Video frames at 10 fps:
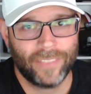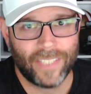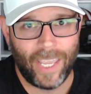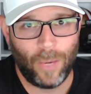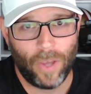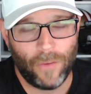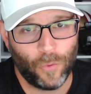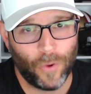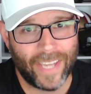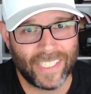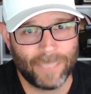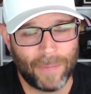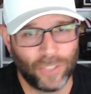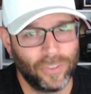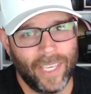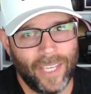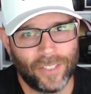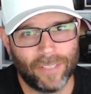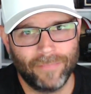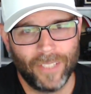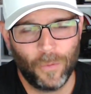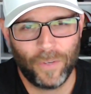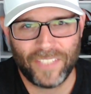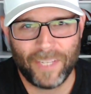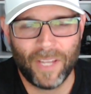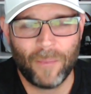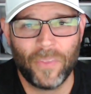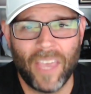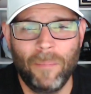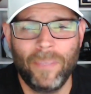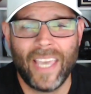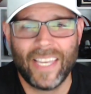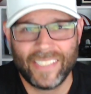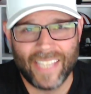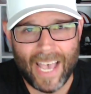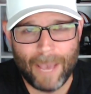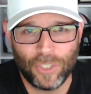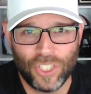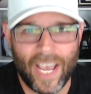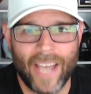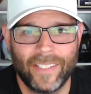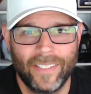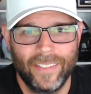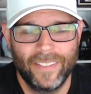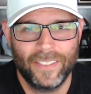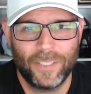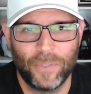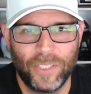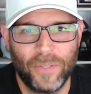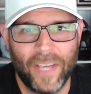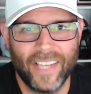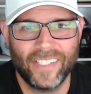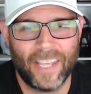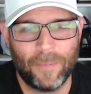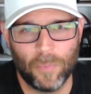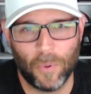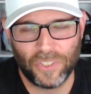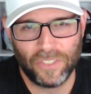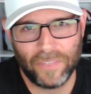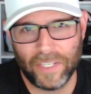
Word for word: Today, for a special occasion, we've teamed up with N B A Top Shot to bring you guys a promotional